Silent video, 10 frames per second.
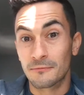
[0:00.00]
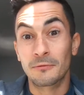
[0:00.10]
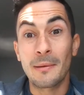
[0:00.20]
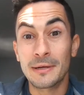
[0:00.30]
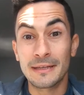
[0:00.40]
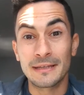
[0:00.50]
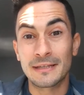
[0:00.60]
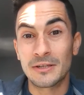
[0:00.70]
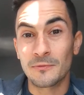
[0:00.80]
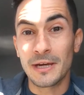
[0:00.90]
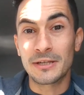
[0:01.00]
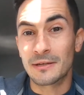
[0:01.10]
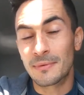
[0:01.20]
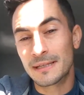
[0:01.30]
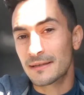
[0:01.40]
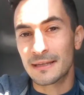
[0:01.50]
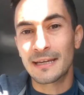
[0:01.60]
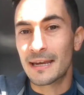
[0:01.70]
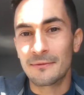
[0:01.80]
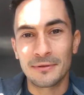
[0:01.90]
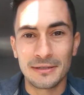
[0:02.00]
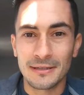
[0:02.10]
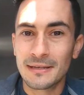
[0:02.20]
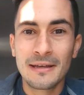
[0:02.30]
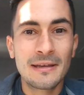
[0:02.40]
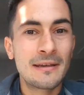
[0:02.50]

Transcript: remedy the situation. Basically, the tenant was just